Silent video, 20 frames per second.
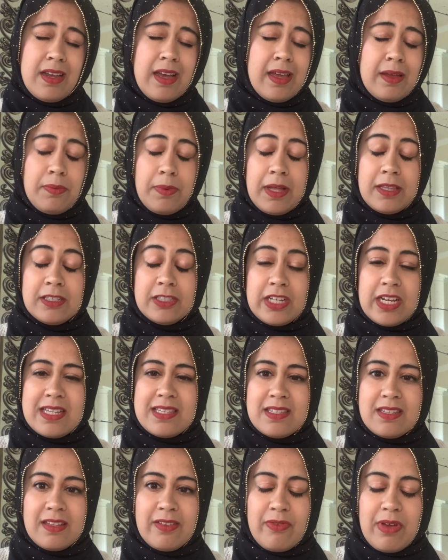I
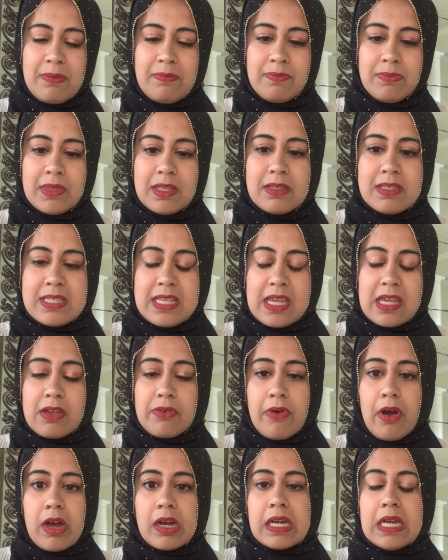apologize if I'm saying it
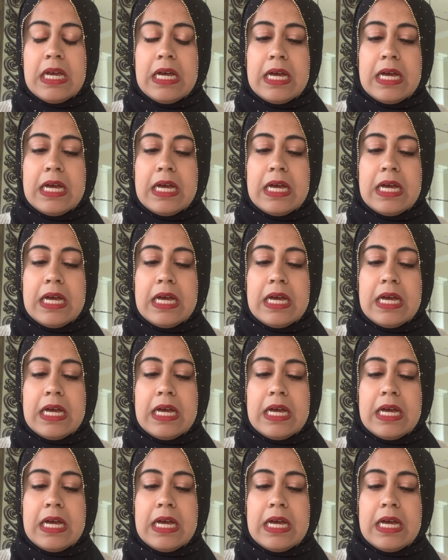wrong.